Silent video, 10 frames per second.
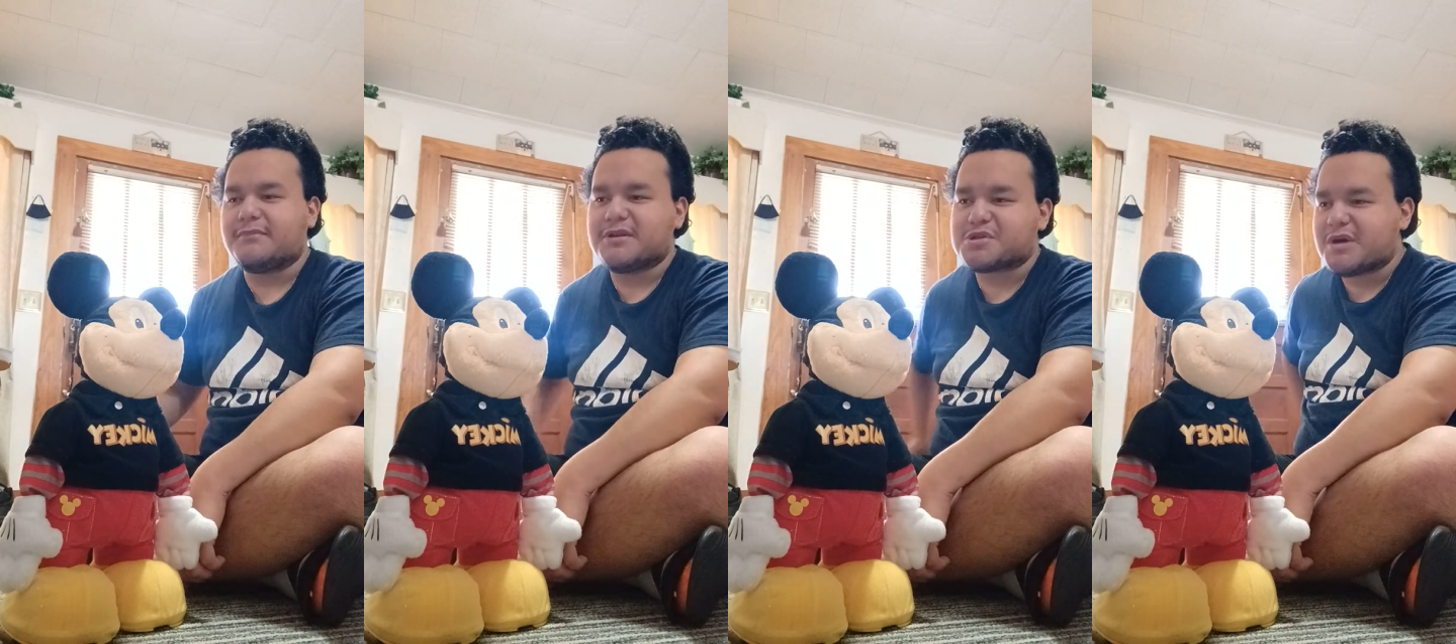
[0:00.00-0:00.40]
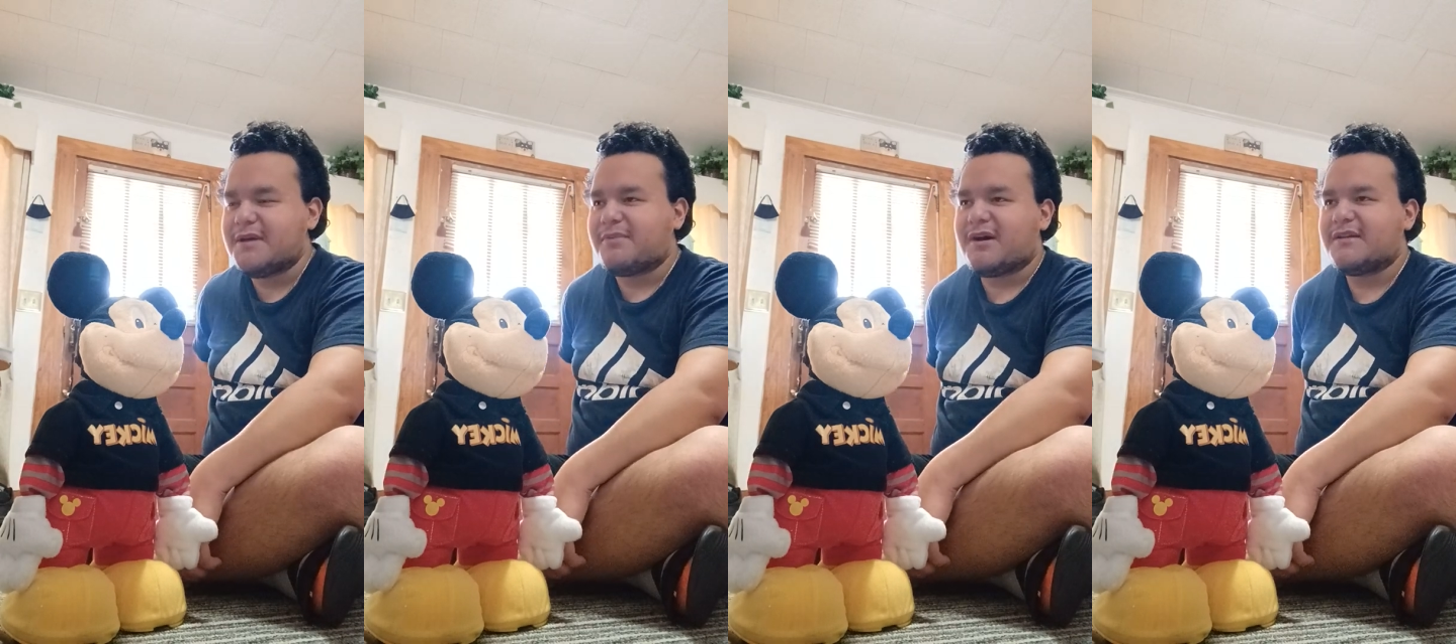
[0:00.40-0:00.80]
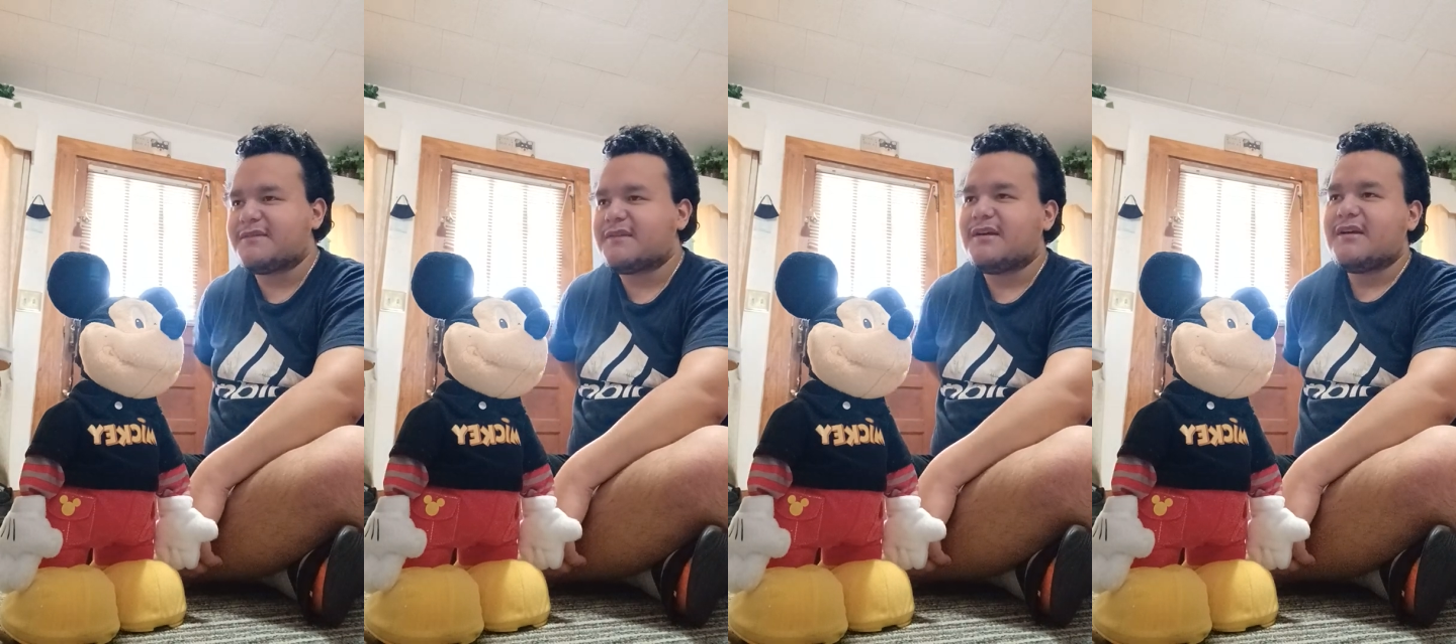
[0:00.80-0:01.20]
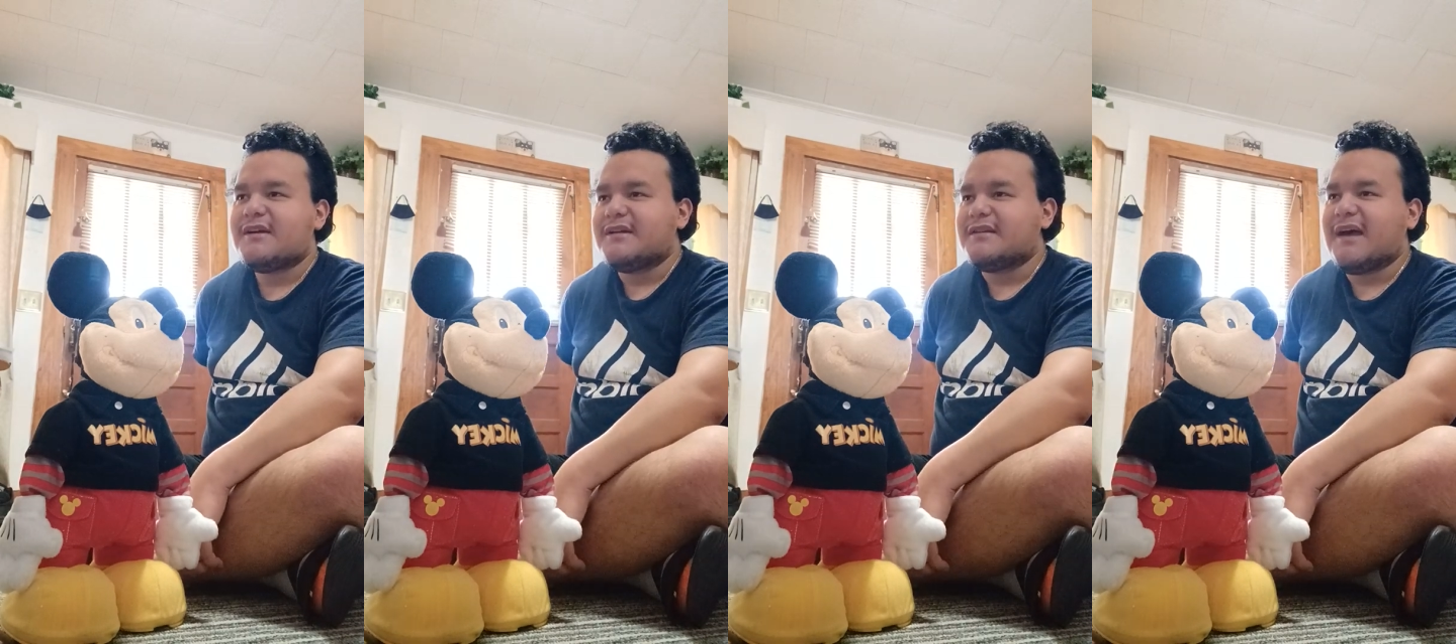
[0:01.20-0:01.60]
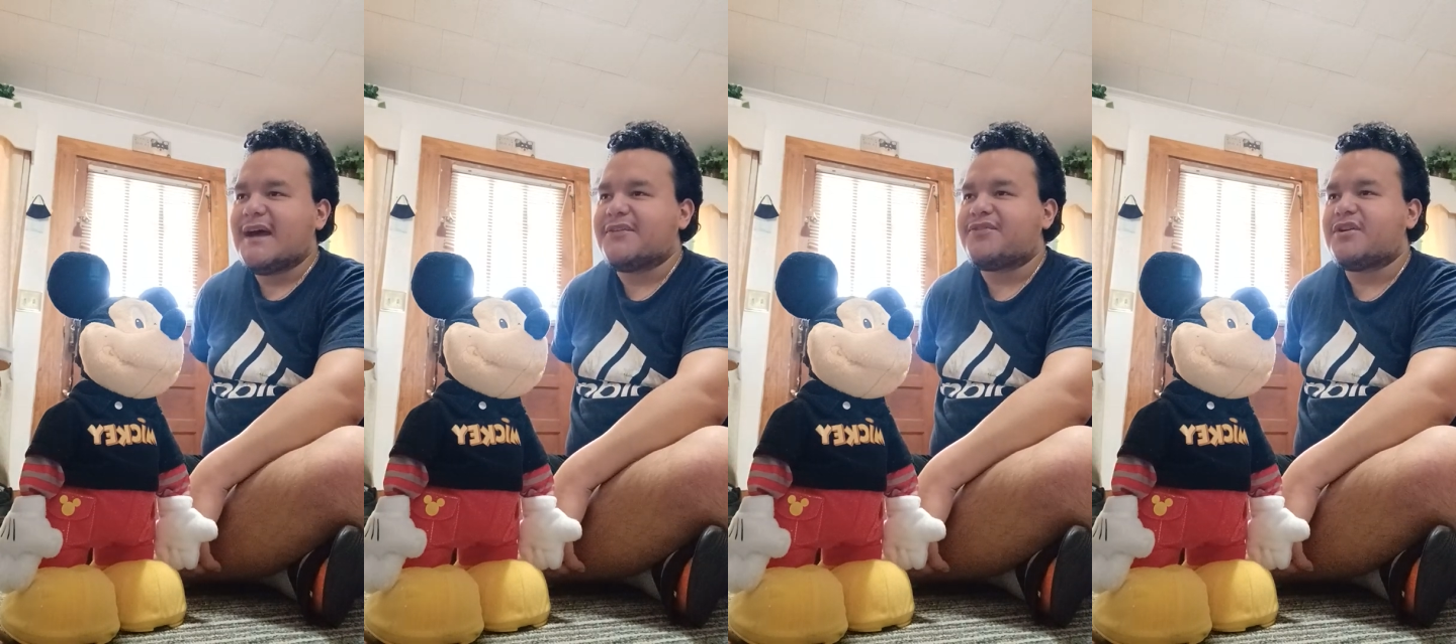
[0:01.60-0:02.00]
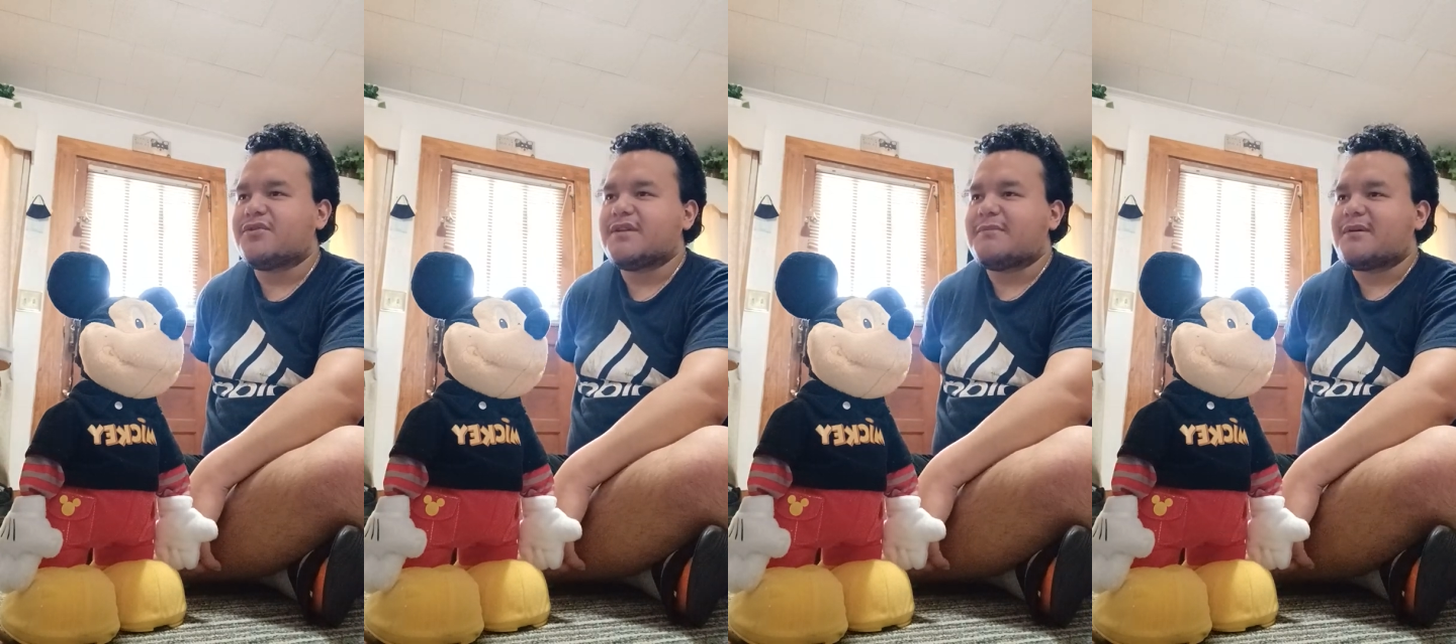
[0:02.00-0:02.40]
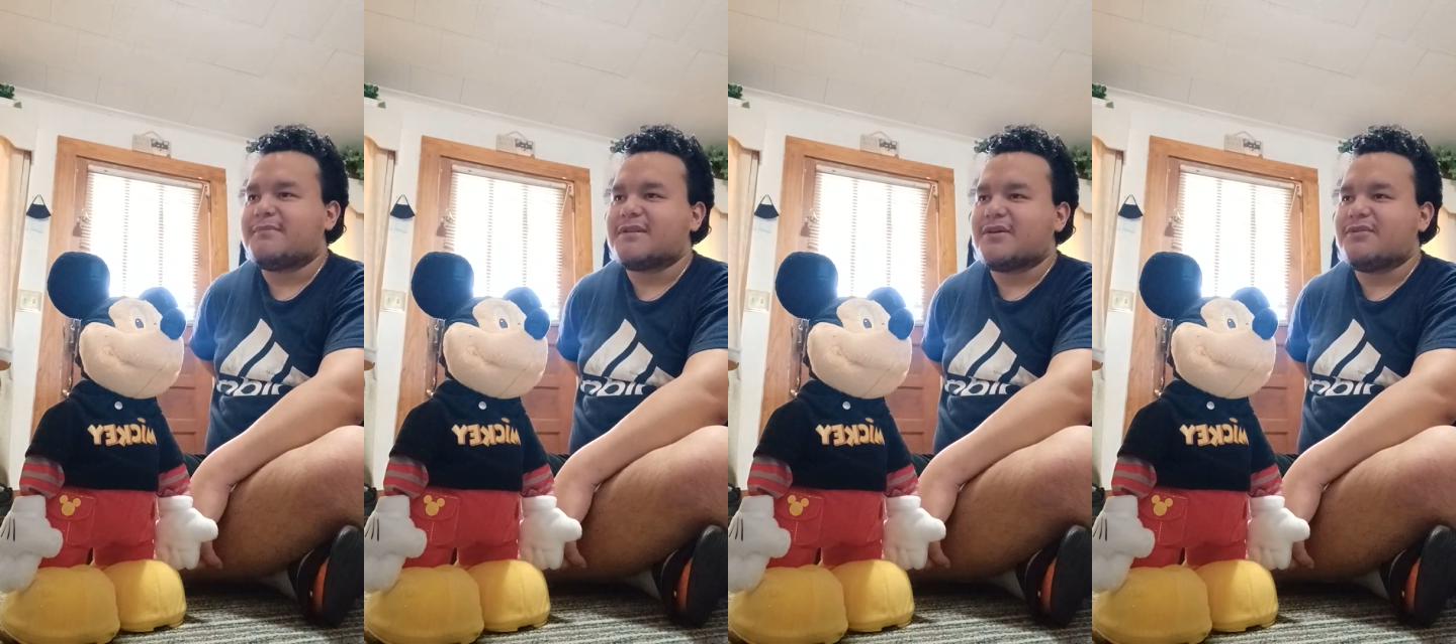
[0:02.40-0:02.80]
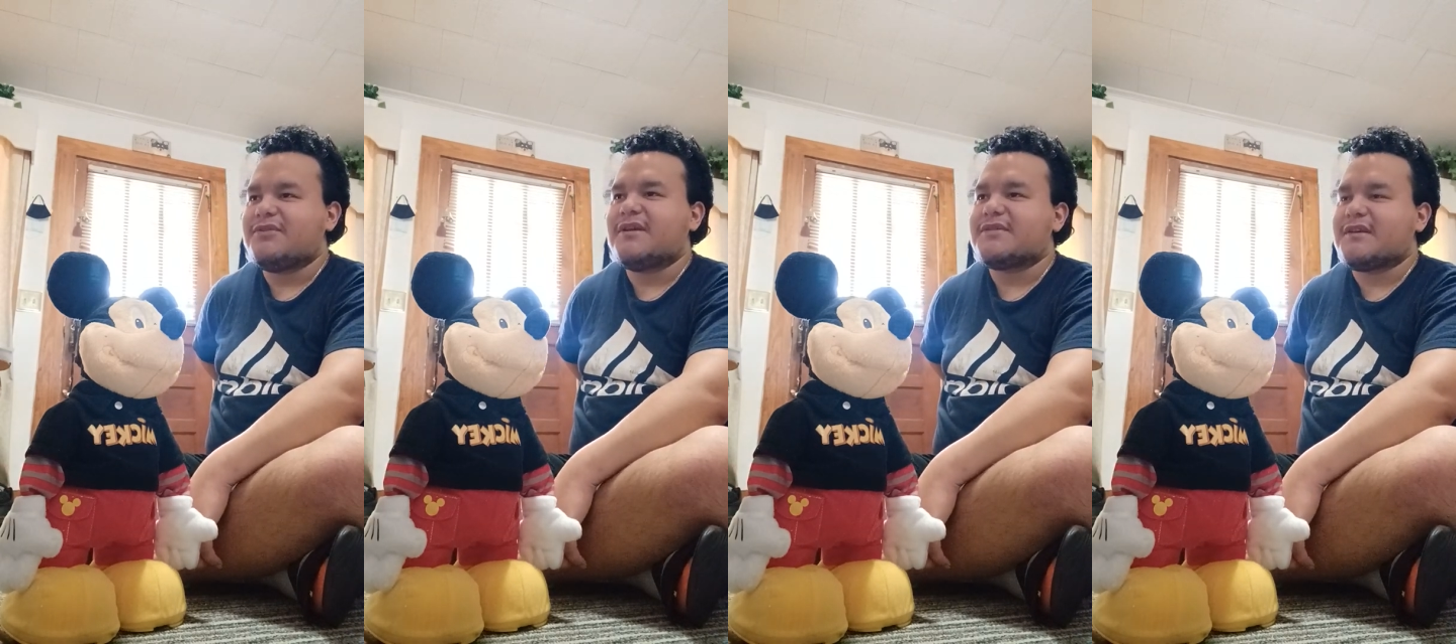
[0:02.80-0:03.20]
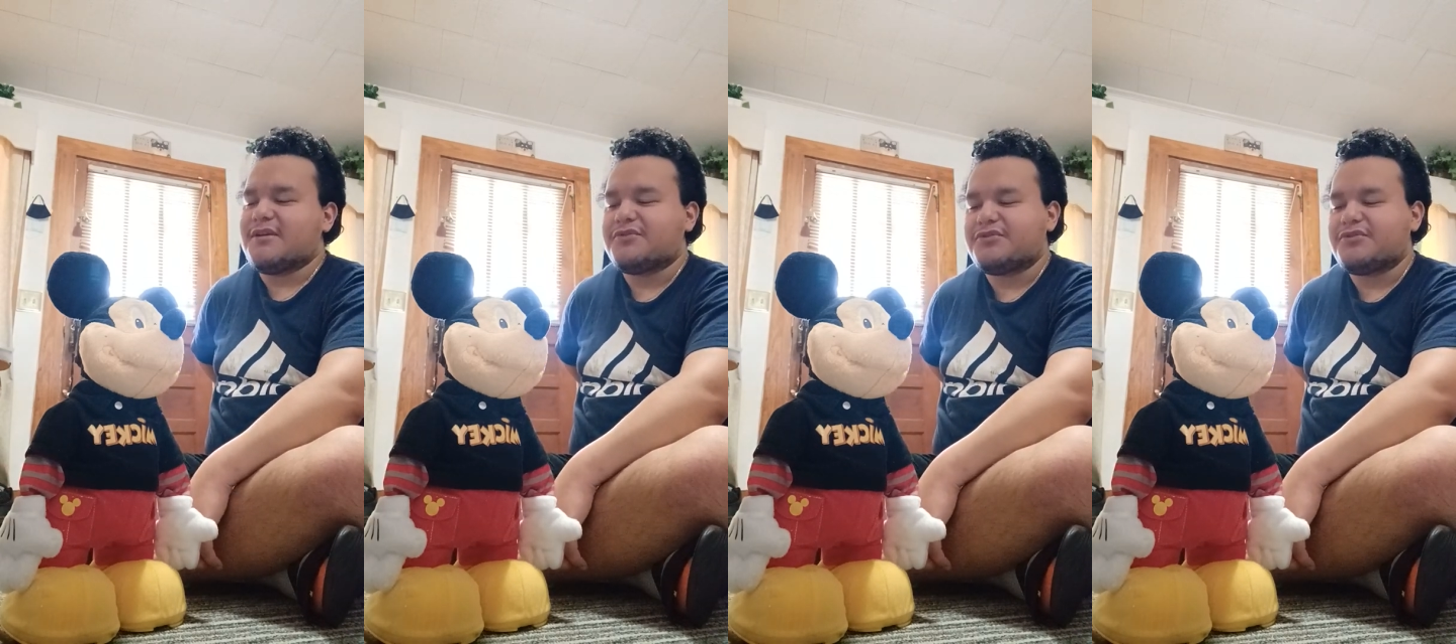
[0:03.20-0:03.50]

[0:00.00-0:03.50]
But Tribot's has a serial number, but there was nothing else